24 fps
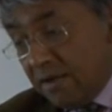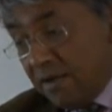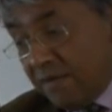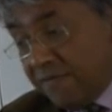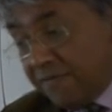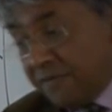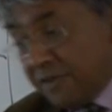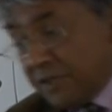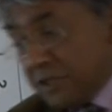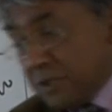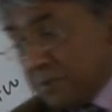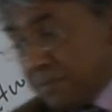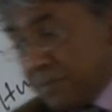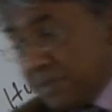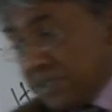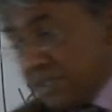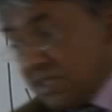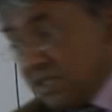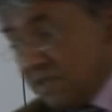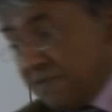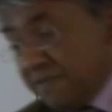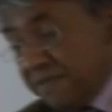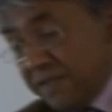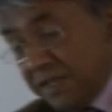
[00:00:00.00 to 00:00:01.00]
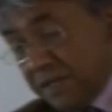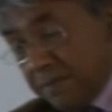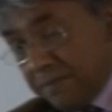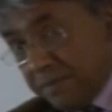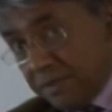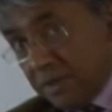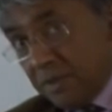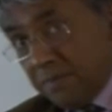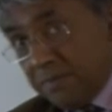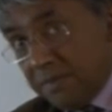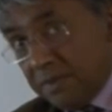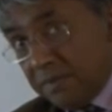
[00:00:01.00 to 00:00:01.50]
for a specific
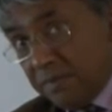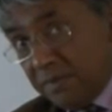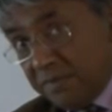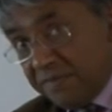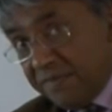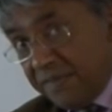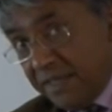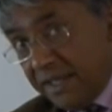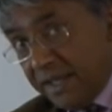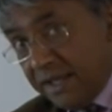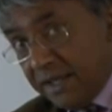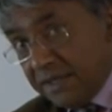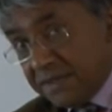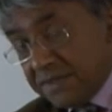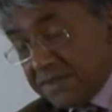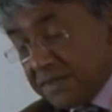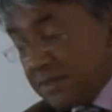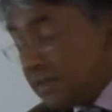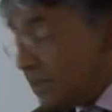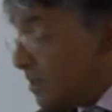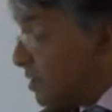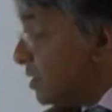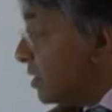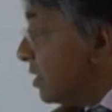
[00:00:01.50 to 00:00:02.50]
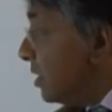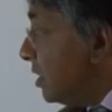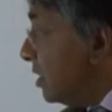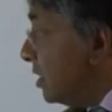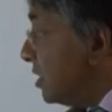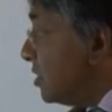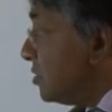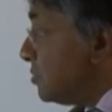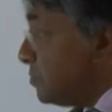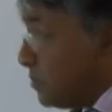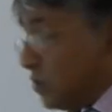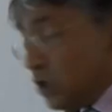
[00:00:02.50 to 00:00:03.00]
problem of theirs,
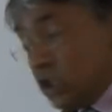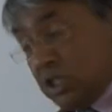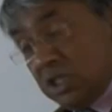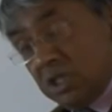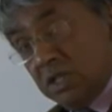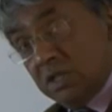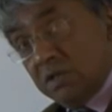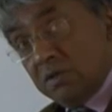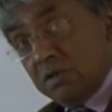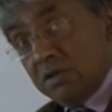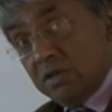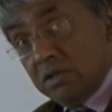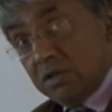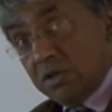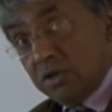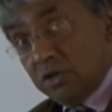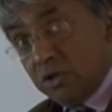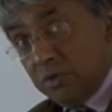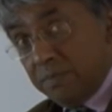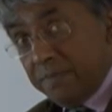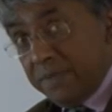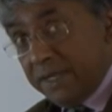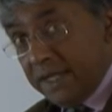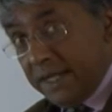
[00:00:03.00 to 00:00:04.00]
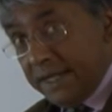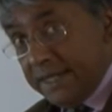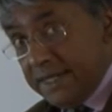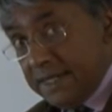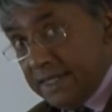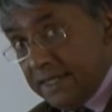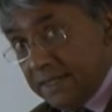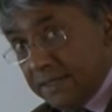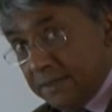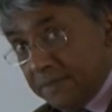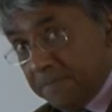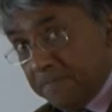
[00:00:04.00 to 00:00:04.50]
this machine could be
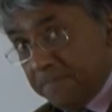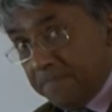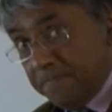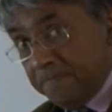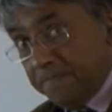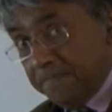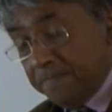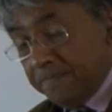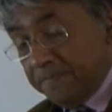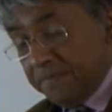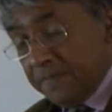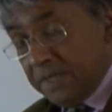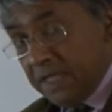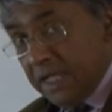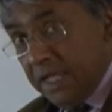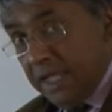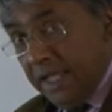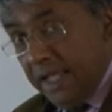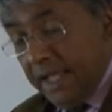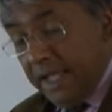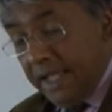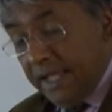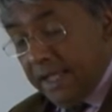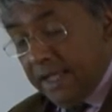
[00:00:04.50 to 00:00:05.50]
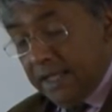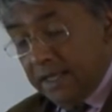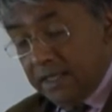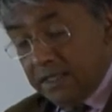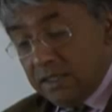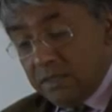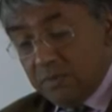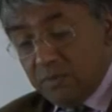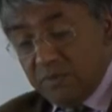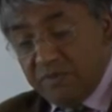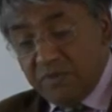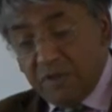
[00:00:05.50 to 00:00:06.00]
ideal.
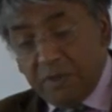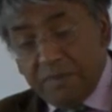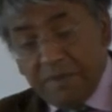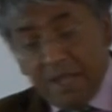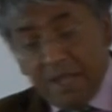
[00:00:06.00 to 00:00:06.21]
And we've got to